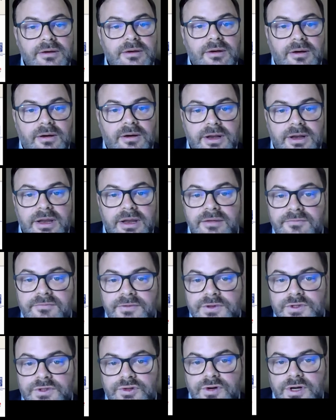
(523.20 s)
On
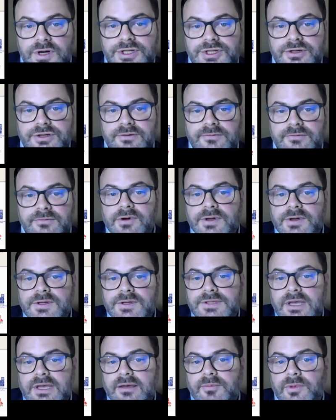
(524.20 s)
infrastructure, for
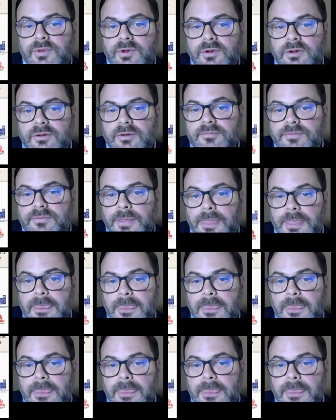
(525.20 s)
example,